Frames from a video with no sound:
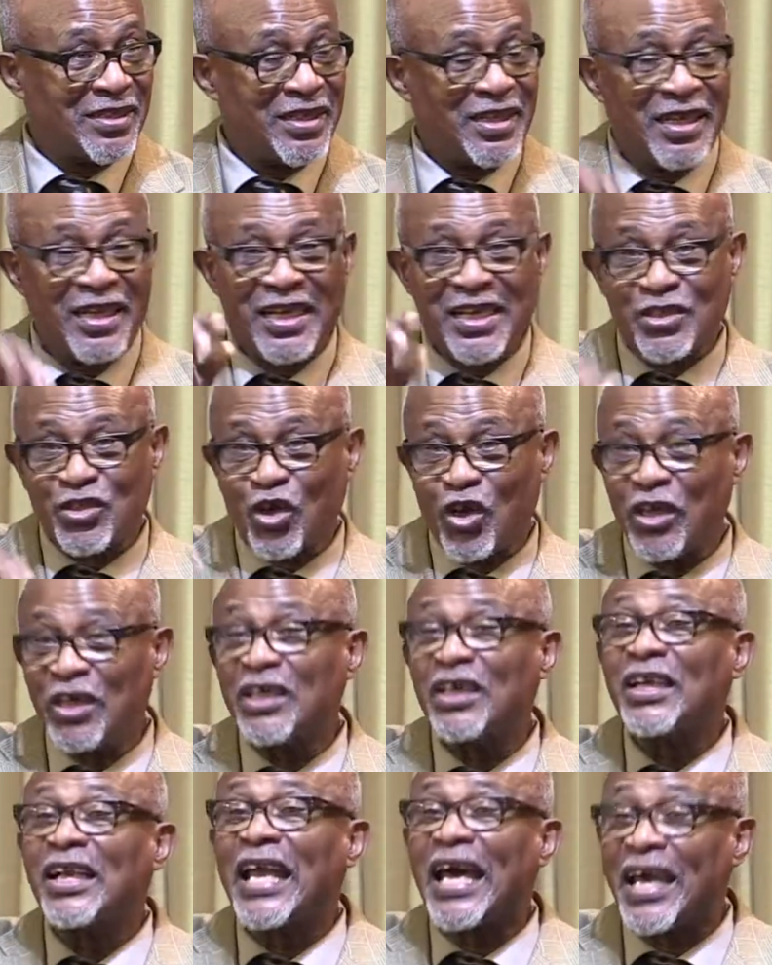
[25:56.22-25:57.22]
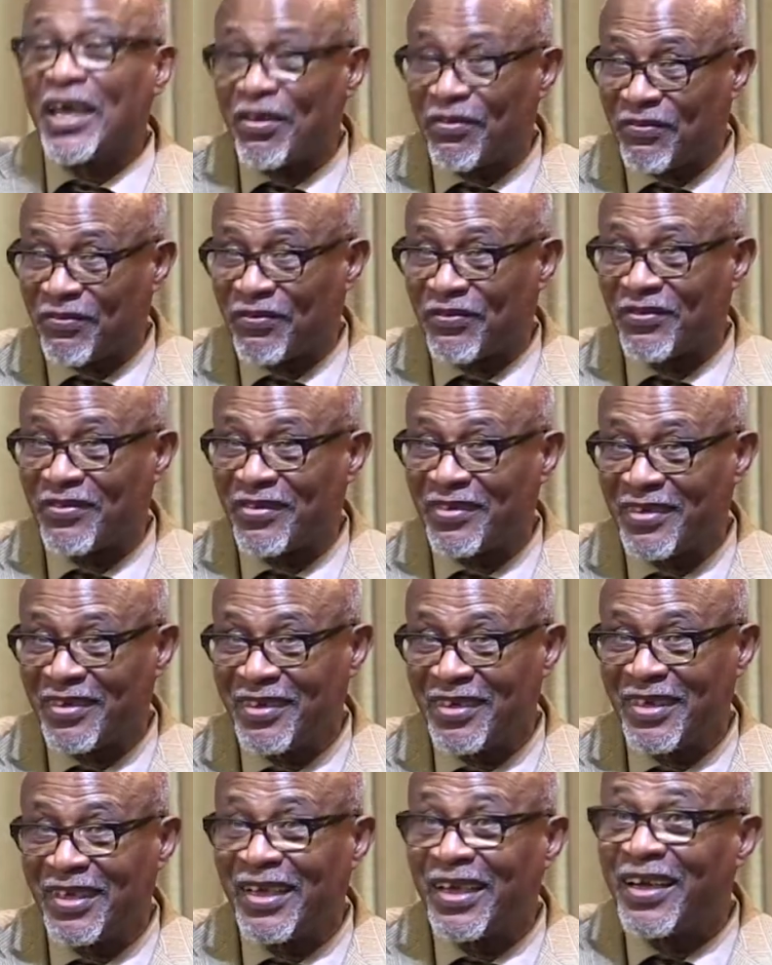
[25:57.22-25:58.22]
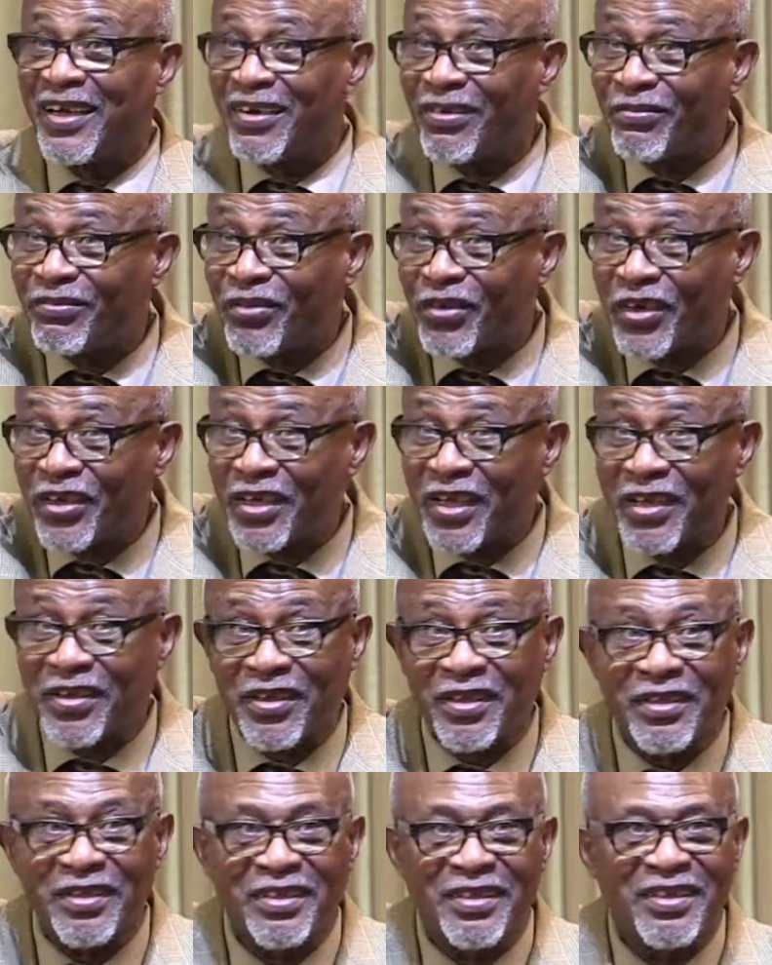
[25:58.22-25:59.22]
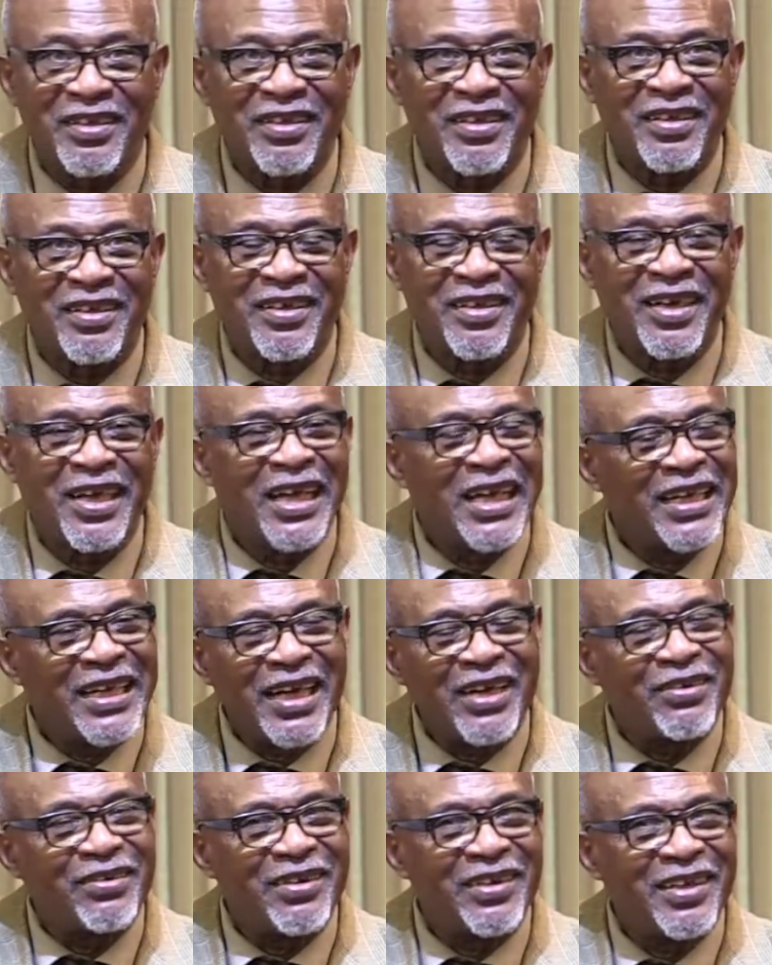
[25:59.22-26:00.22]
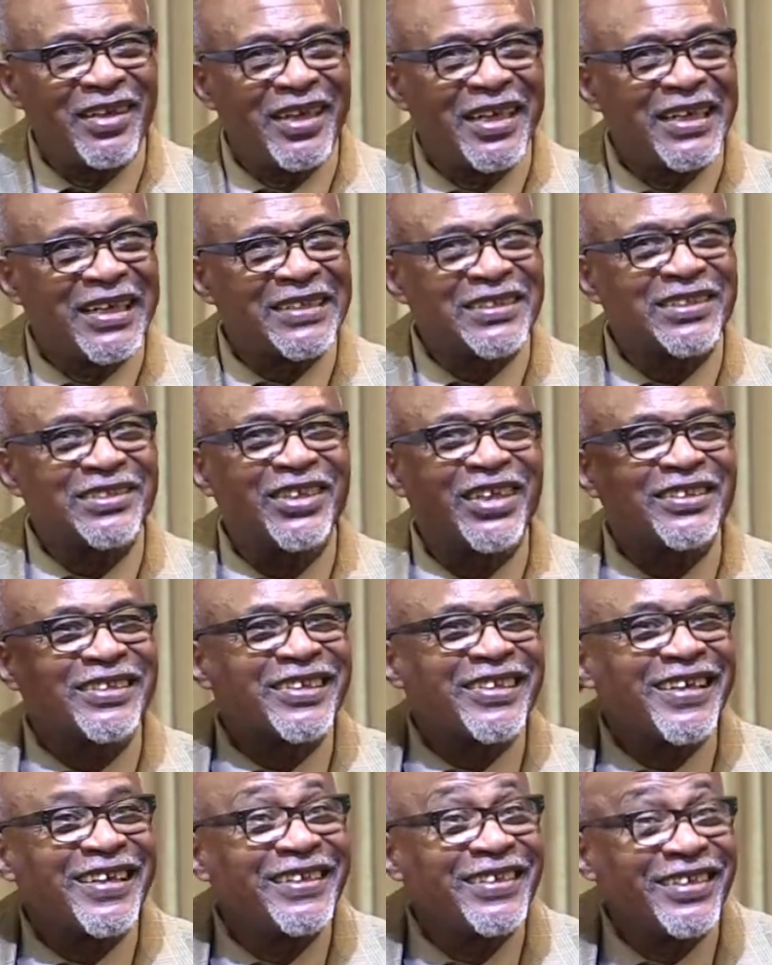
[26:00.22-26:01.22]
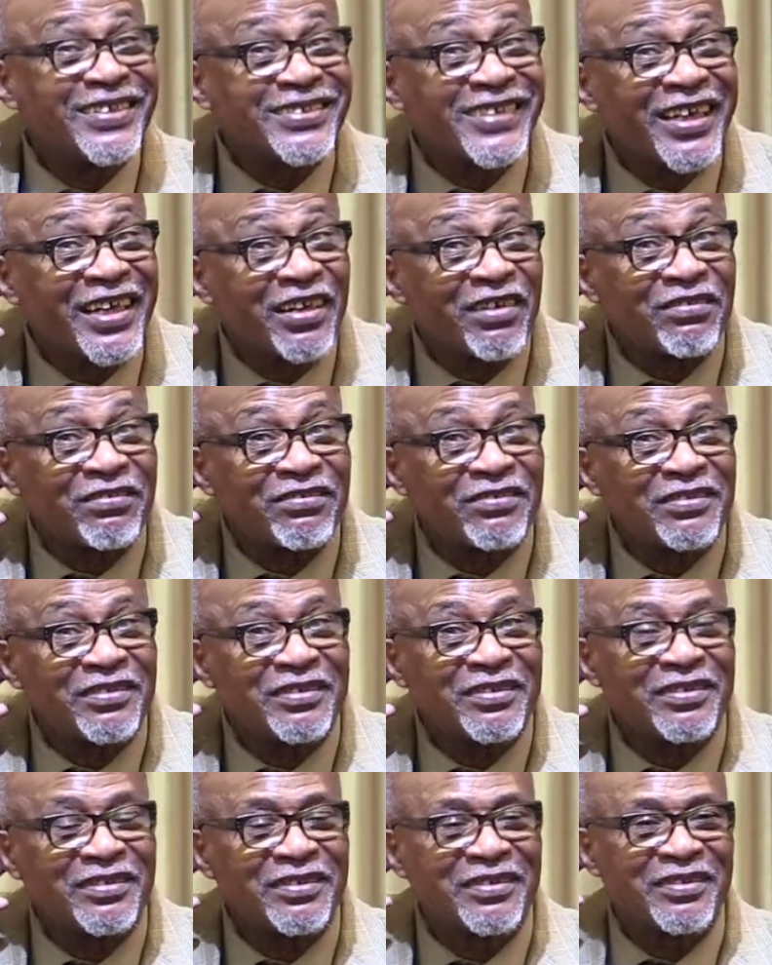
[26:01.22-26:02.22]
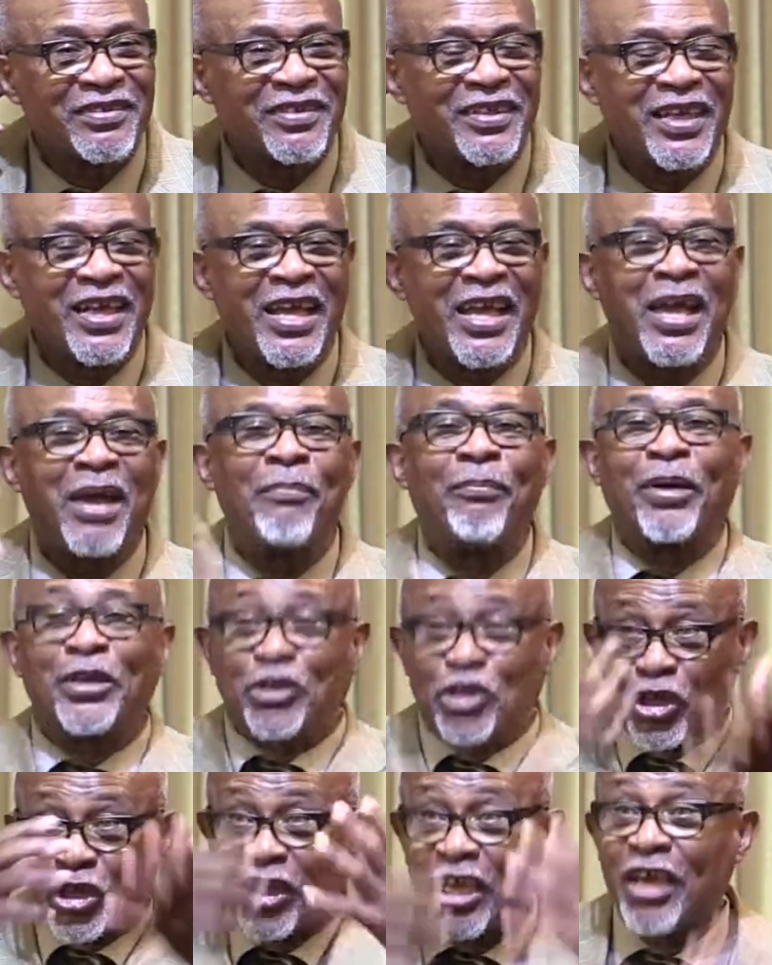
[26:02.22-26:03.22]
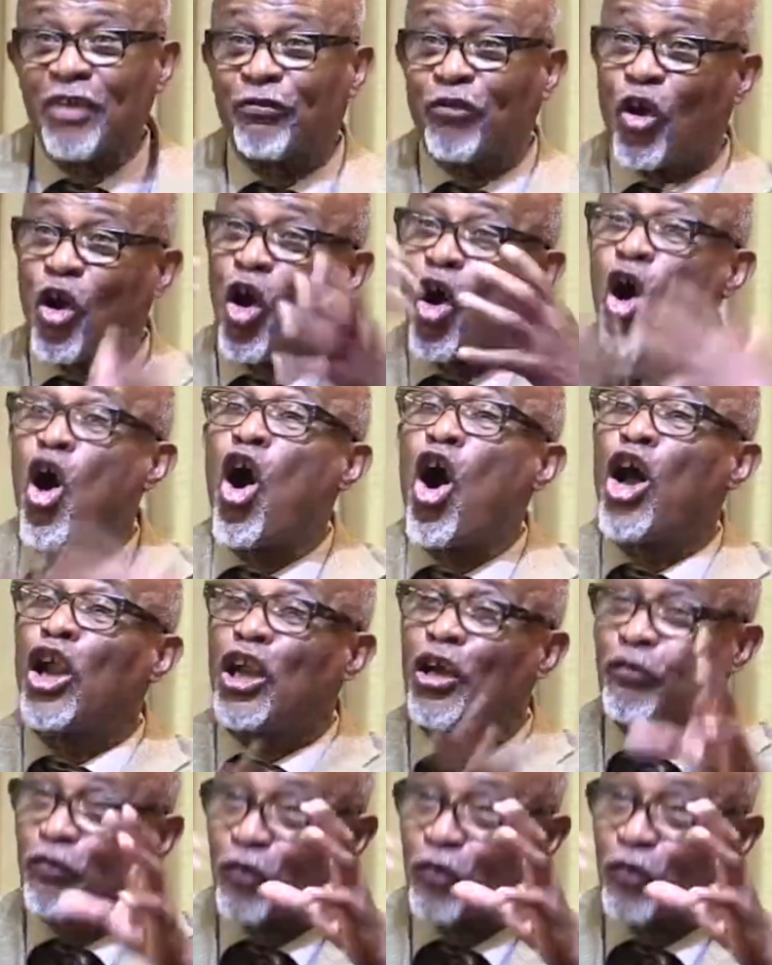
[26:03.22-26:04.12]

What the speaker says: his or her life for another. Now, this is not to kill yourself, but to give all of